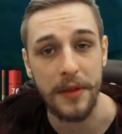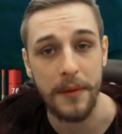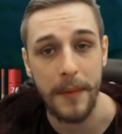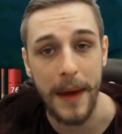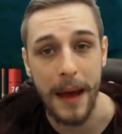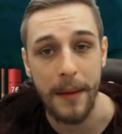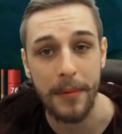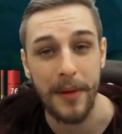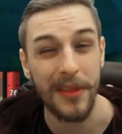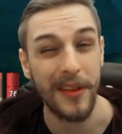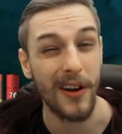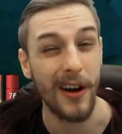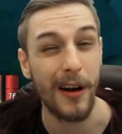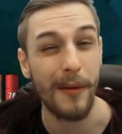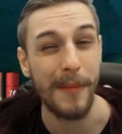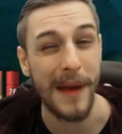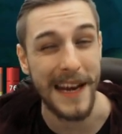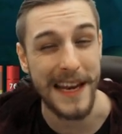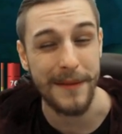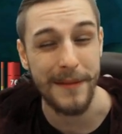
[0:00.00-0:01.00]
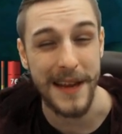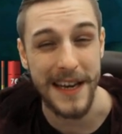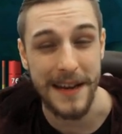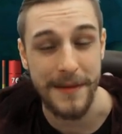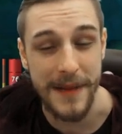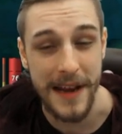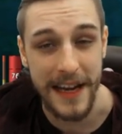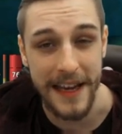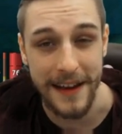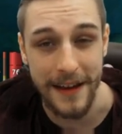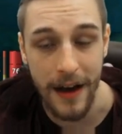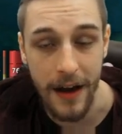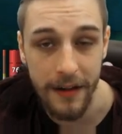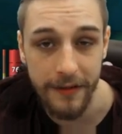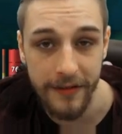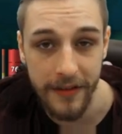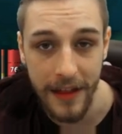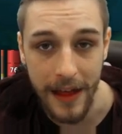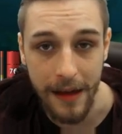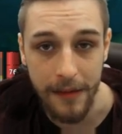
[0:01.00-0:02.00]
the map. There are many, many, many
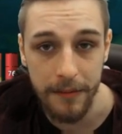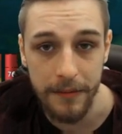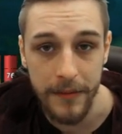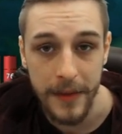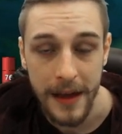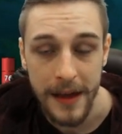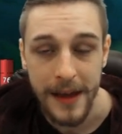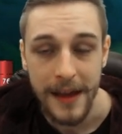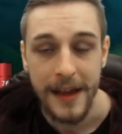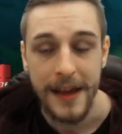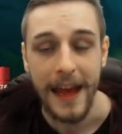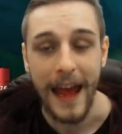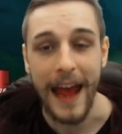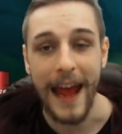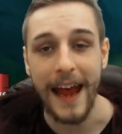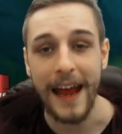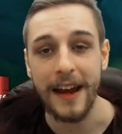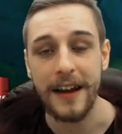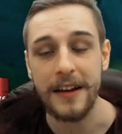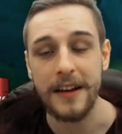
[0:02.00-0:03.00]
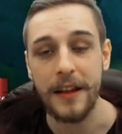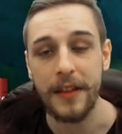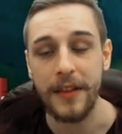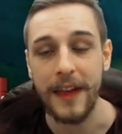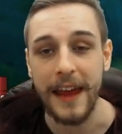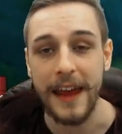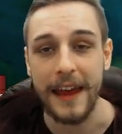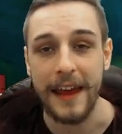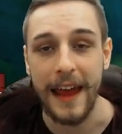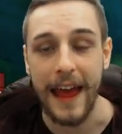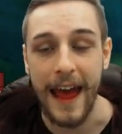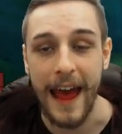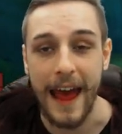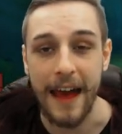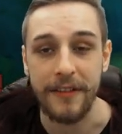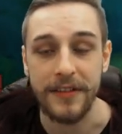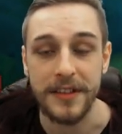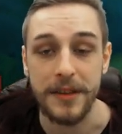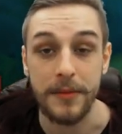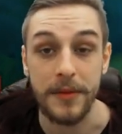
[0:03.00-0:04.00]
of them, and they
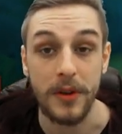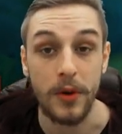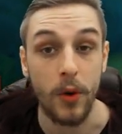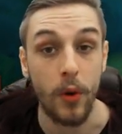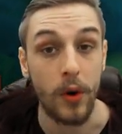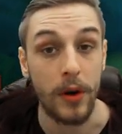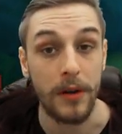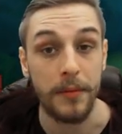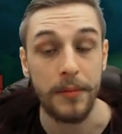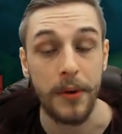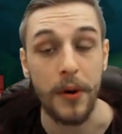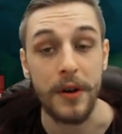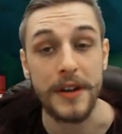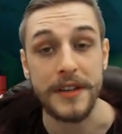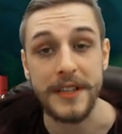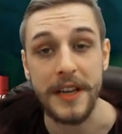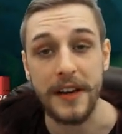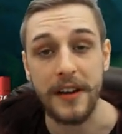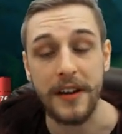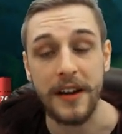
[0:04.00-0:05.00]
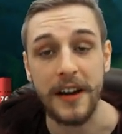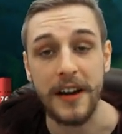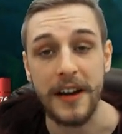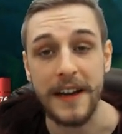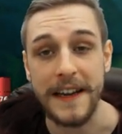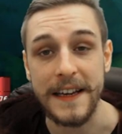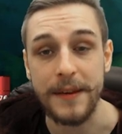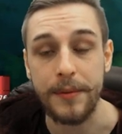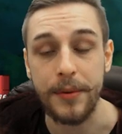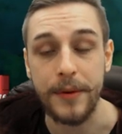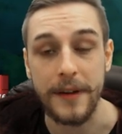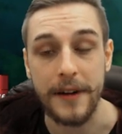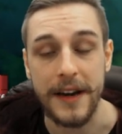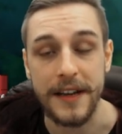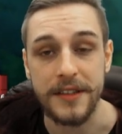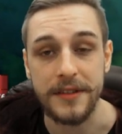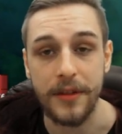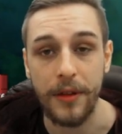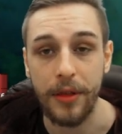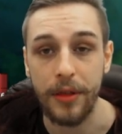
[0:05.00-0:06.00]
have some of the core components that you're gonna need to
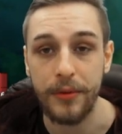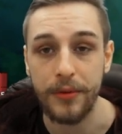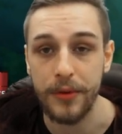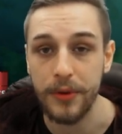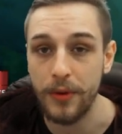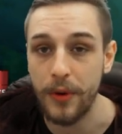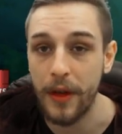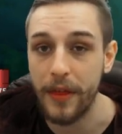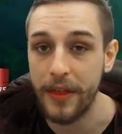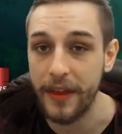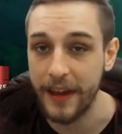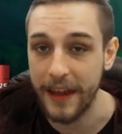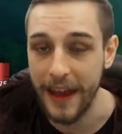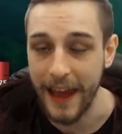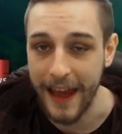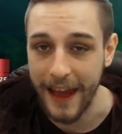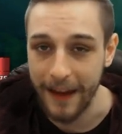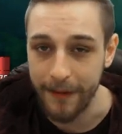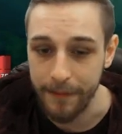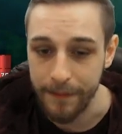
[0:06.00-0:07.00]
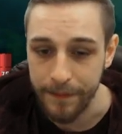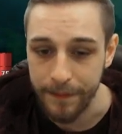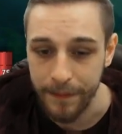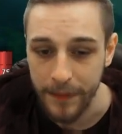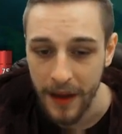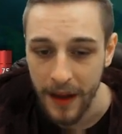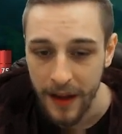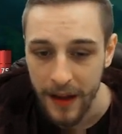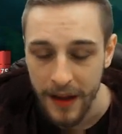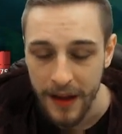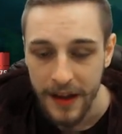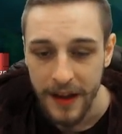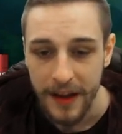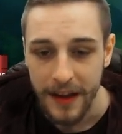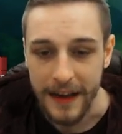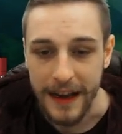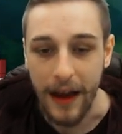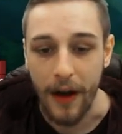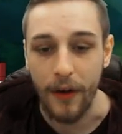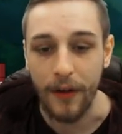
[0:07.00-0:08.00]
progress through the game.
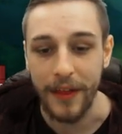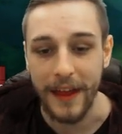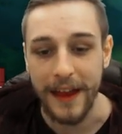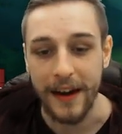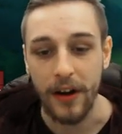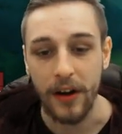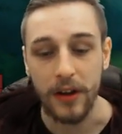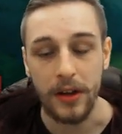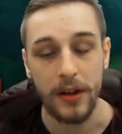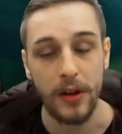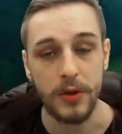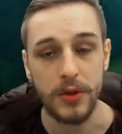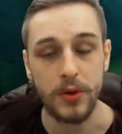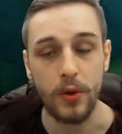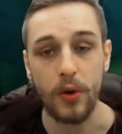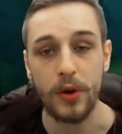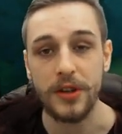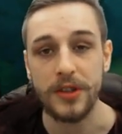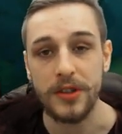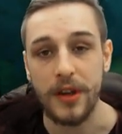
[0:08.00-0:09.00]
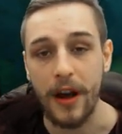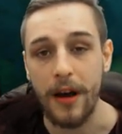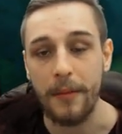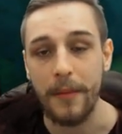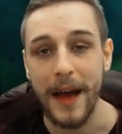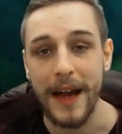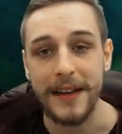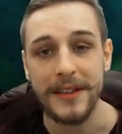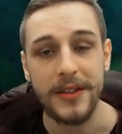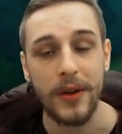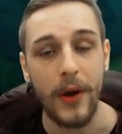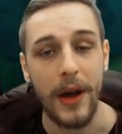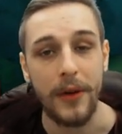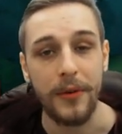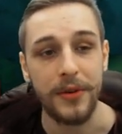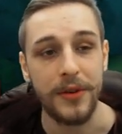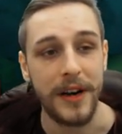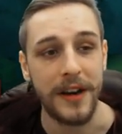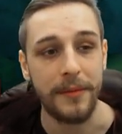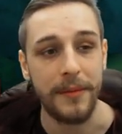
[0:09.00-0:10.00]
Now, they are close quarters combat, so I
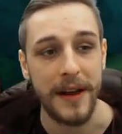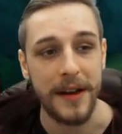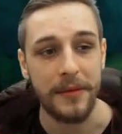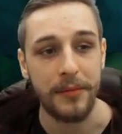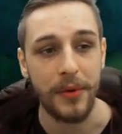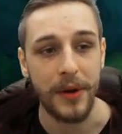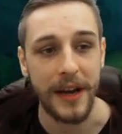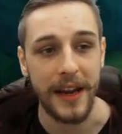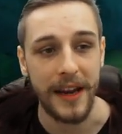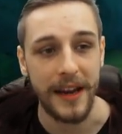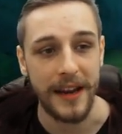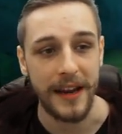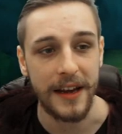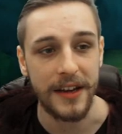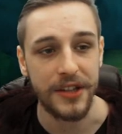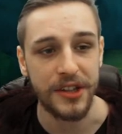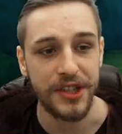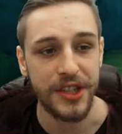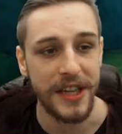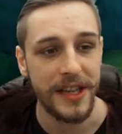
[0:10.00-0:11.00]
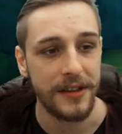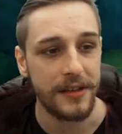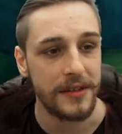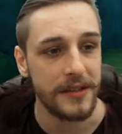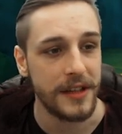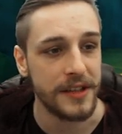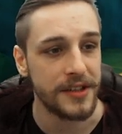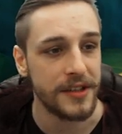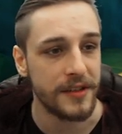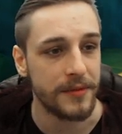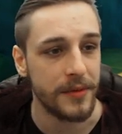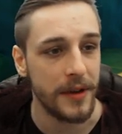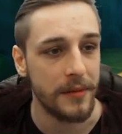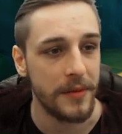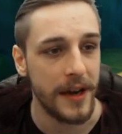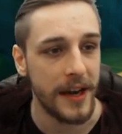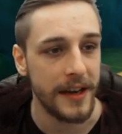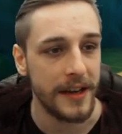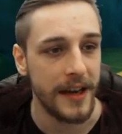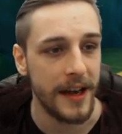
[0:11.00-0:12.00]
would recommend bringing a shield. I should have brought
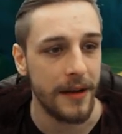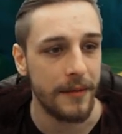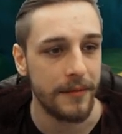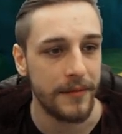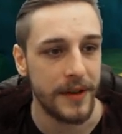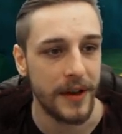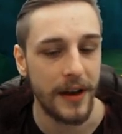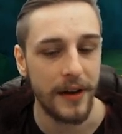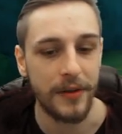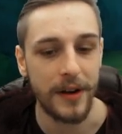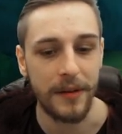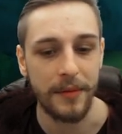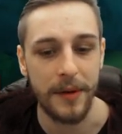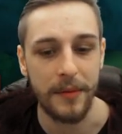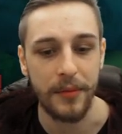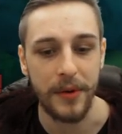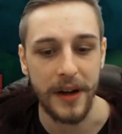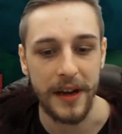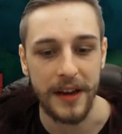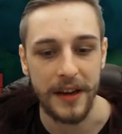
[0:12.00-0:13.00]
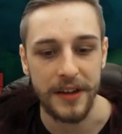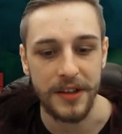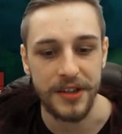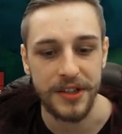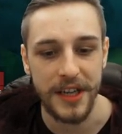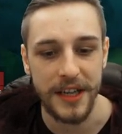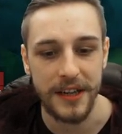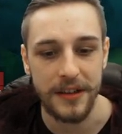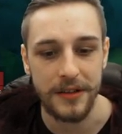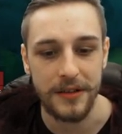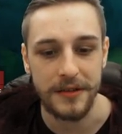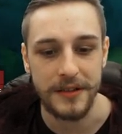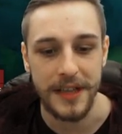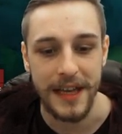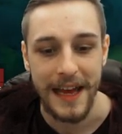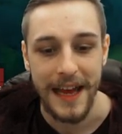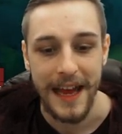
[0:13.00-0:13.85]
mine, yep. I recommend bringing a shield